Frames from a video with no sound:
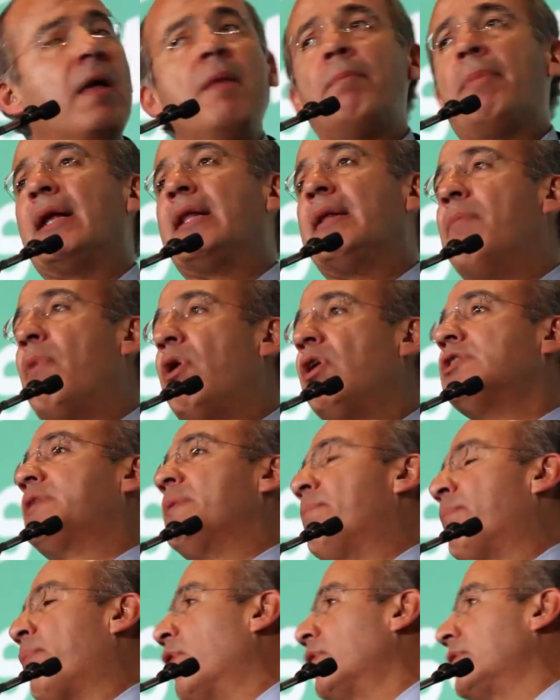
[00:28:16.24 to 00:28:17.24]
But the most
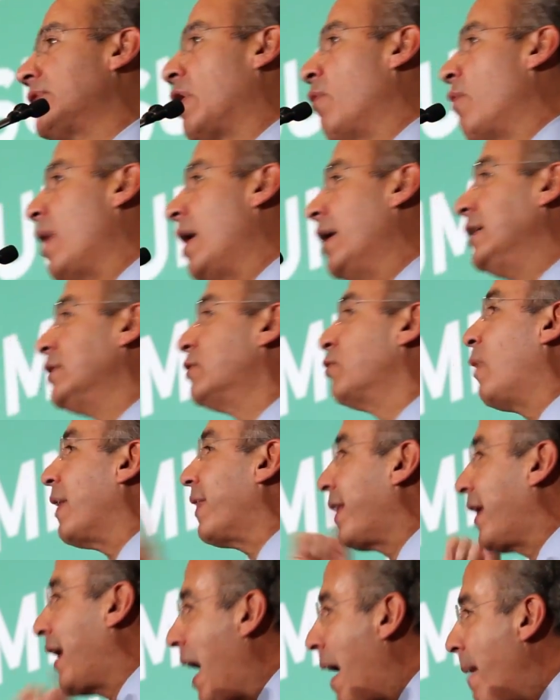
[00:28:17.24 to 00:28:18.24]
important one is
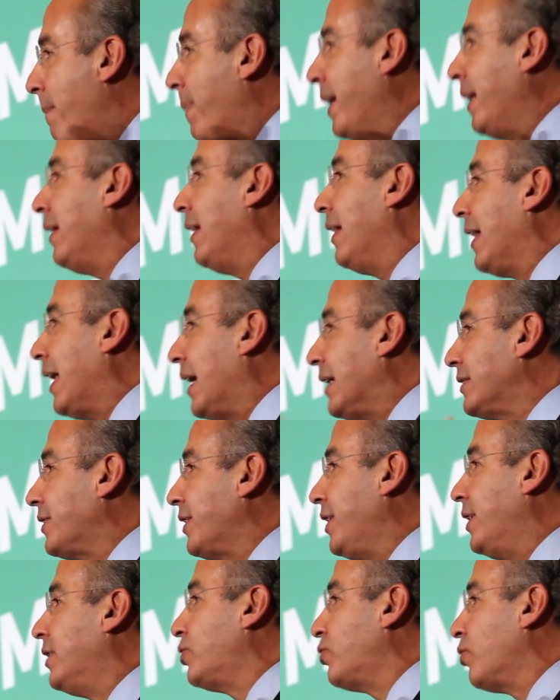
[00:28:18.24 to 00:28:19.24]
what happened last
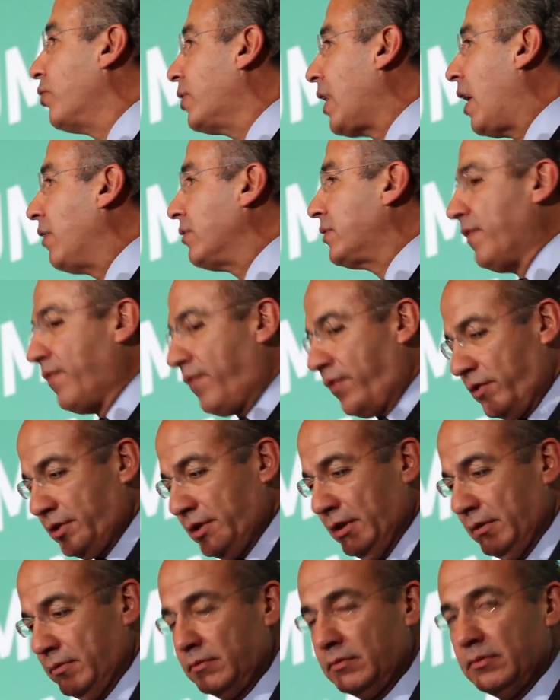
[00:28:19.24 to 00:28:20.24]
year,
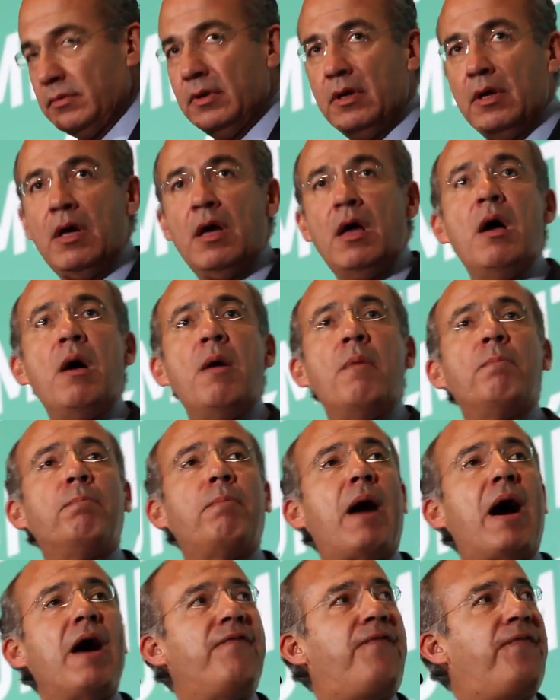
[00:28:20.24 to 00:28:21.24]
2014.
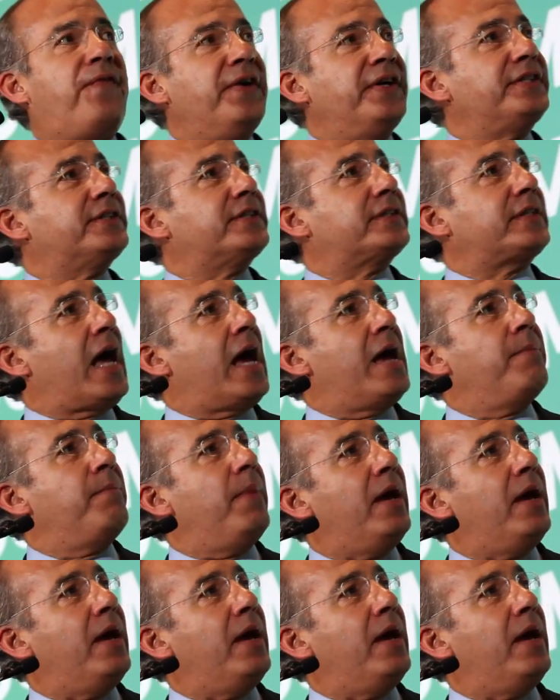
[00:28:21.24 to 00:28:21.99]
By first time